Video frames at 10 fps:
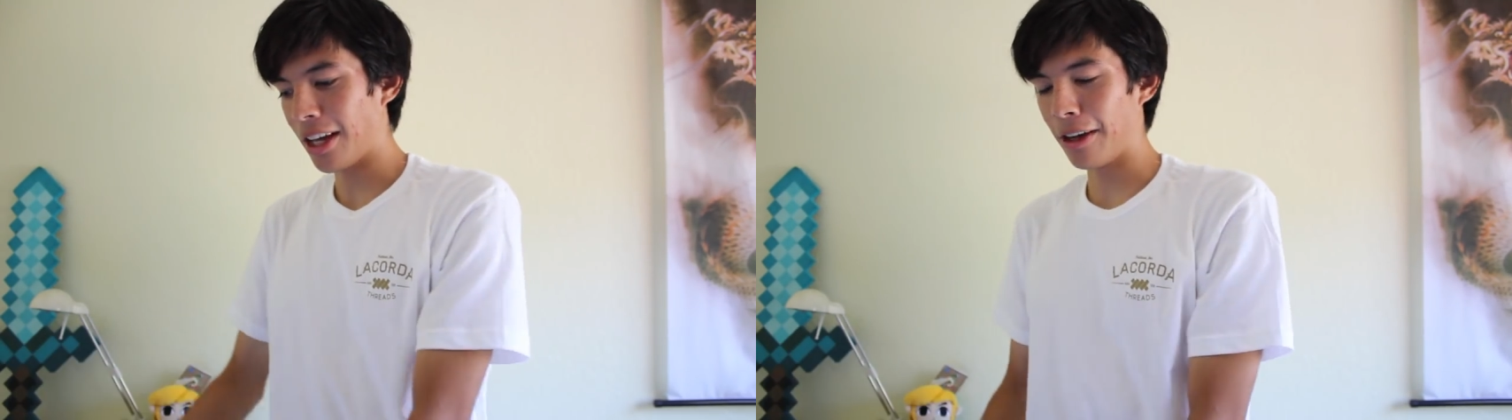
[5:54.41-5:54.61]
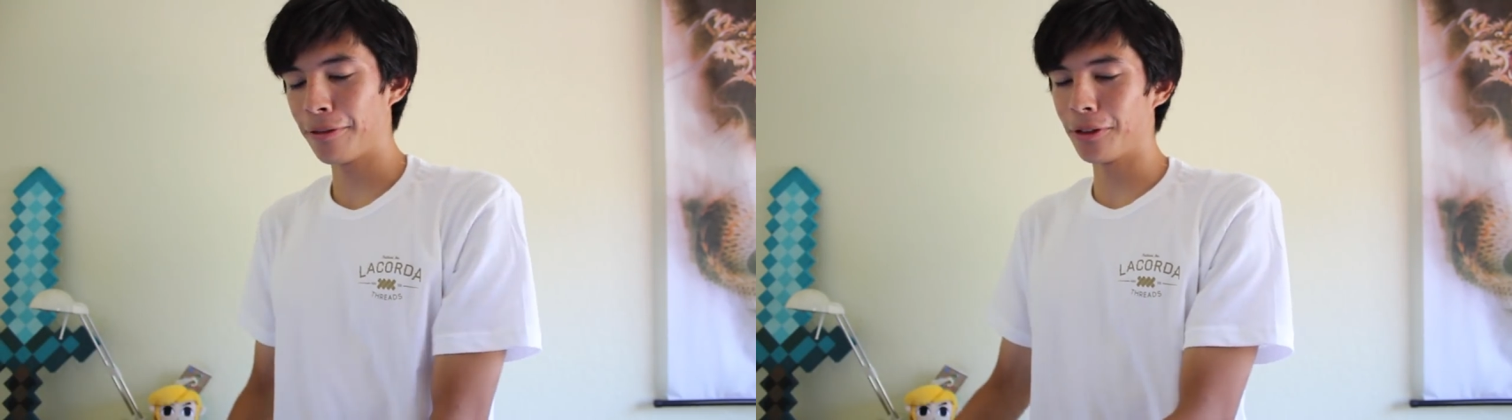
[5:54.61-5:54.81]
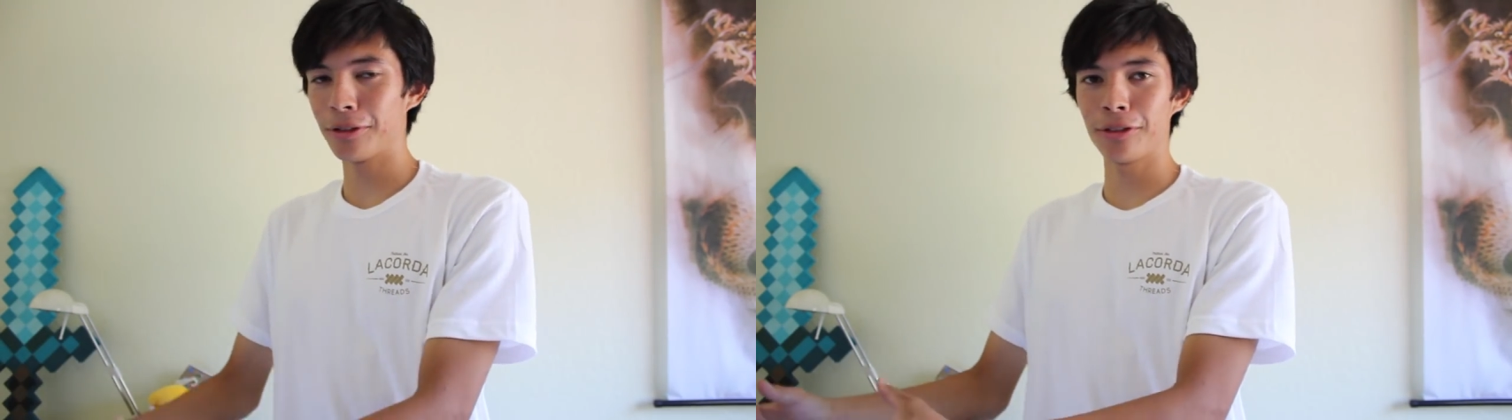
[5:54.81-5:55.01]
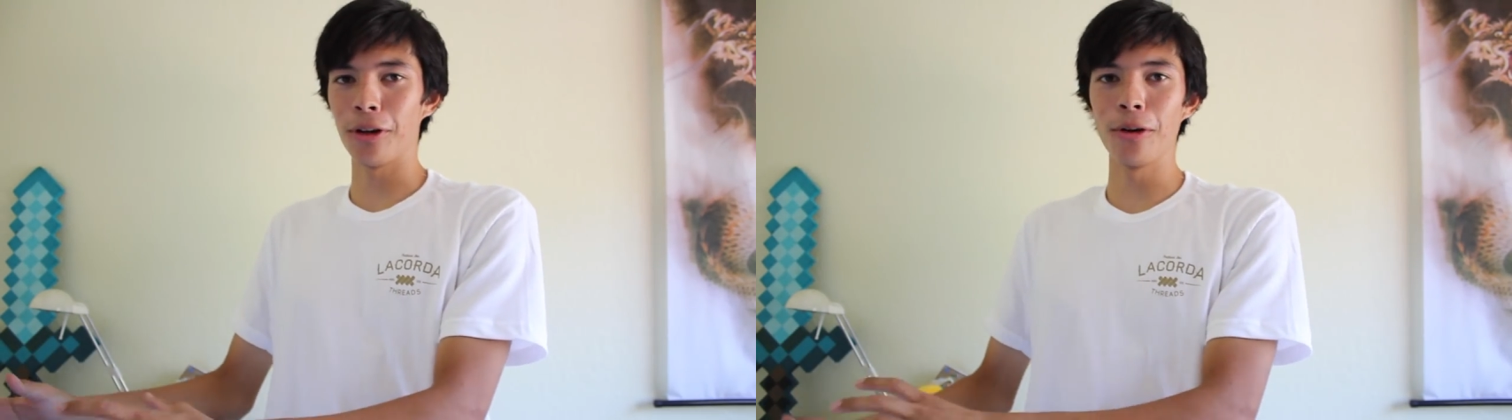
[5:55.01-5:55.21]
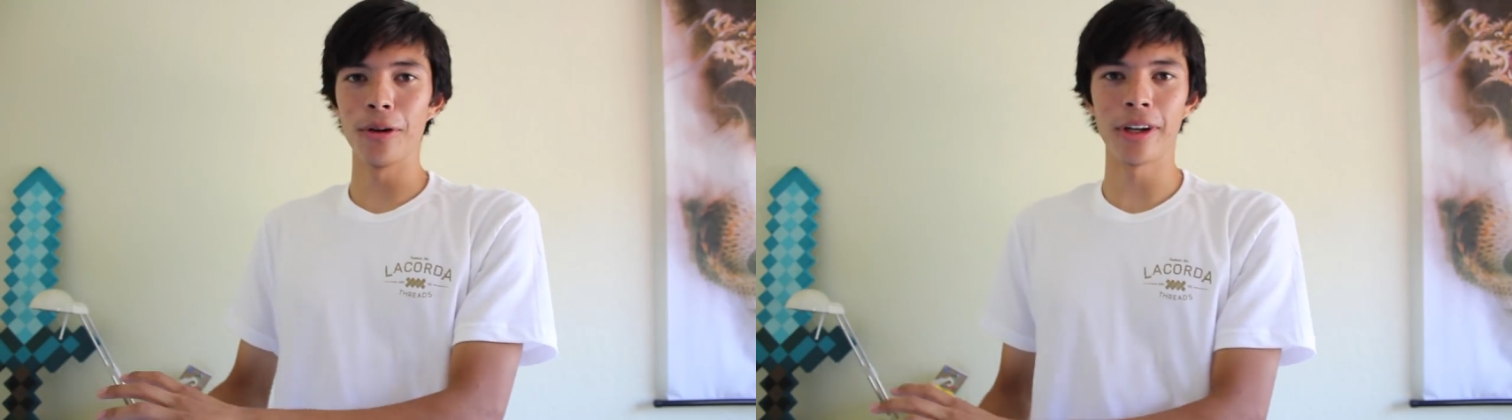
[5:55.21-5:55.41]
I feel
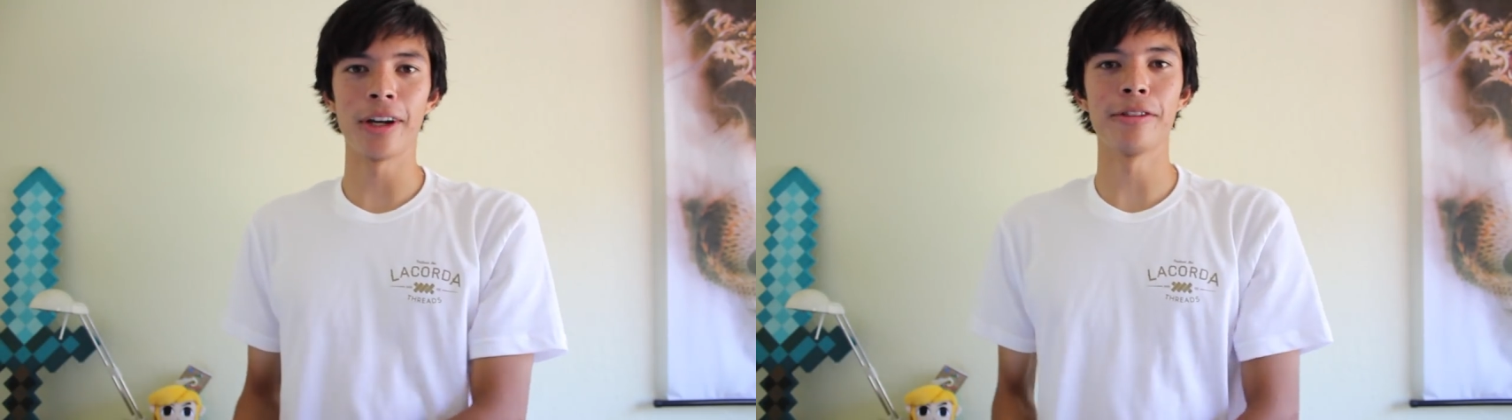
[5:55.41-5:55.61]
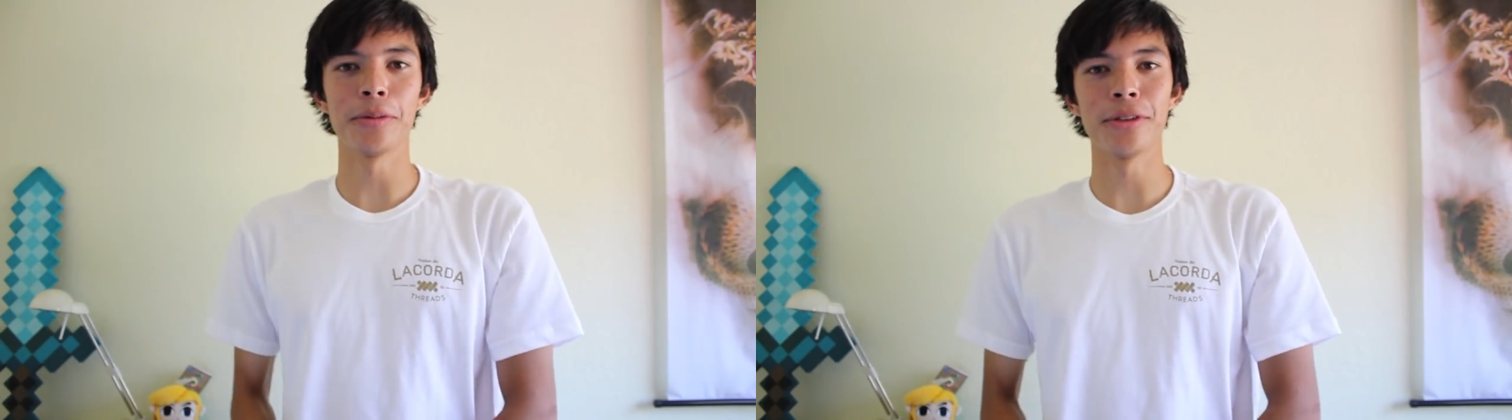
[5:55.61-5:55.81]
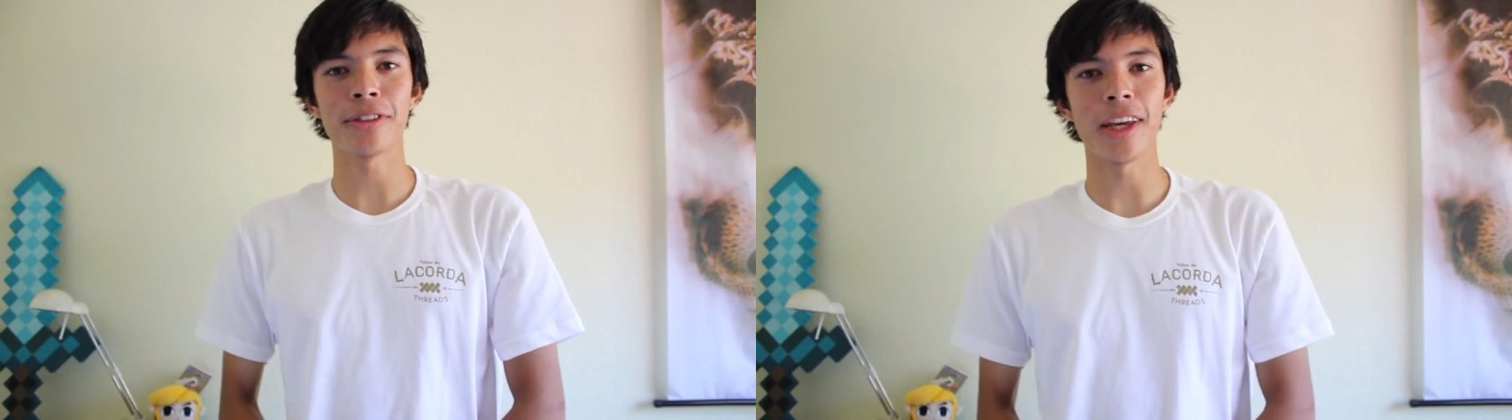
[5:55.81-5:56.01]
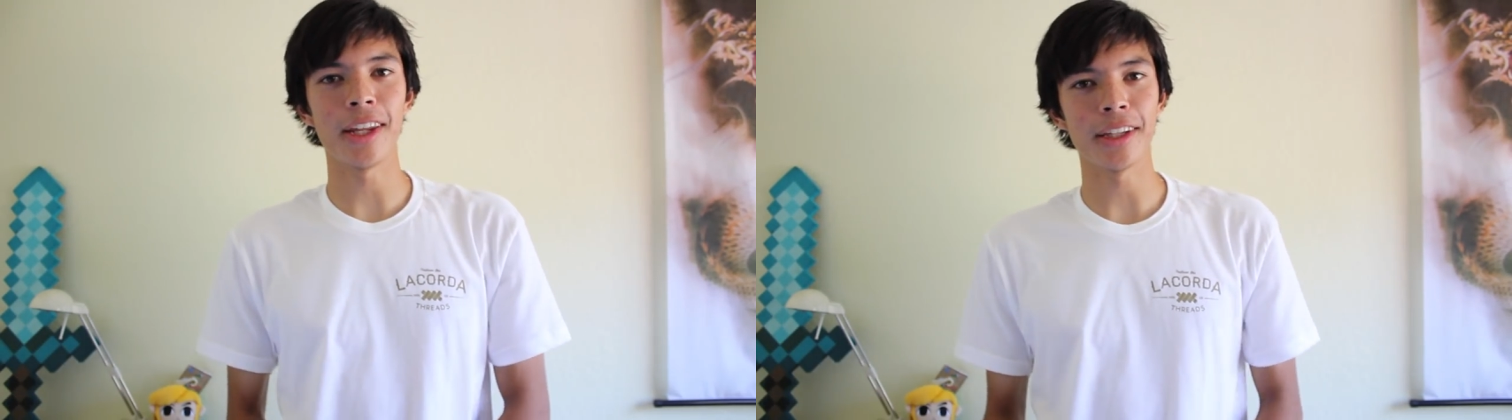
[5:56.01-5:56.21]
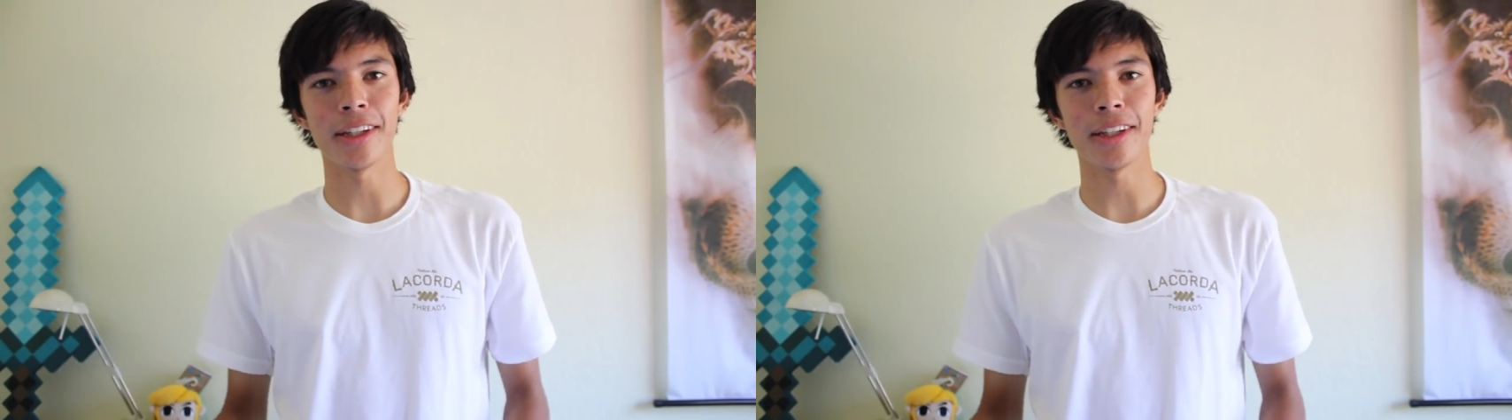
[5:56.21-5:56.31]
so uncomfortable skating